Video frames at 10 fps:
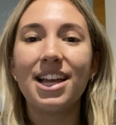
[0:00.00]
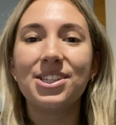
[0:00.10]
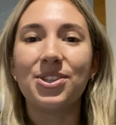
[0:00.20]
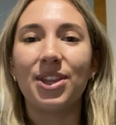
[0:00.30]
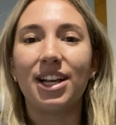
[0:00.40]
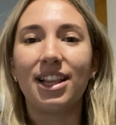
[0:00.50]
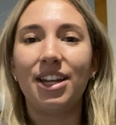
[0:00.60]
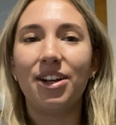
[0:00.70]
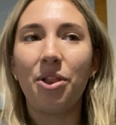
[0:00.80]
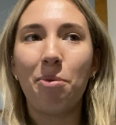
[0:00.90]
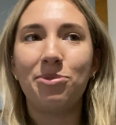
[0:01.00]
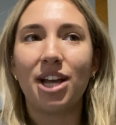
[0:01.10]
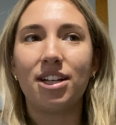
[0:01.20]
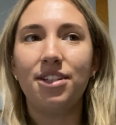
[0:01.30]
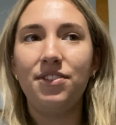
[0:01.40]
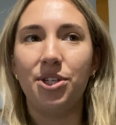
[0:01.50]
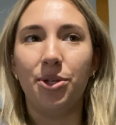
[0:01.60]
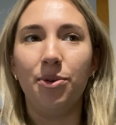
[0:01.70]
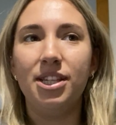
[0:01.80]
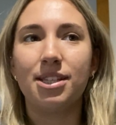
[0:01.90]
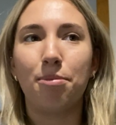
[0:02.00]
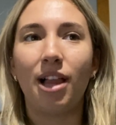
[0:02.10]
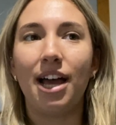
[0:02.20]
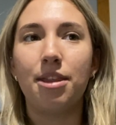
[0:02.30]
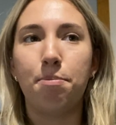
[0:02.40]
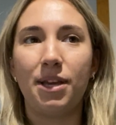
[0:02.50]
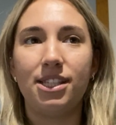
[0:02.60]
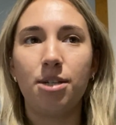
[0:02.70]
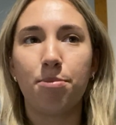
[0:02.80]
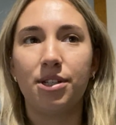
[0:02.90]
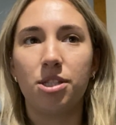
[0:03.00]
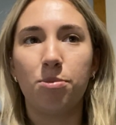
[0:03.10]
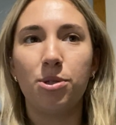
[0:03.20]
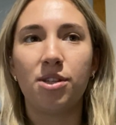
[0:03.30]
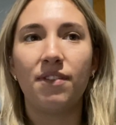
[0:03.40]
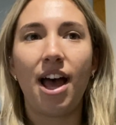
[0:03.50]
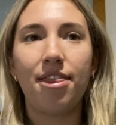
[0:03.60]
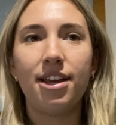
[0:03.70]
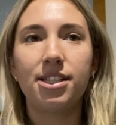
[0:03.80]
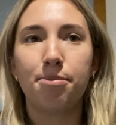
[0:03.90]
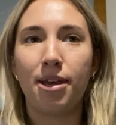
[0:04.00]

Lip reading: So then Clinical Objective 2 is apply the basic principles of ethics,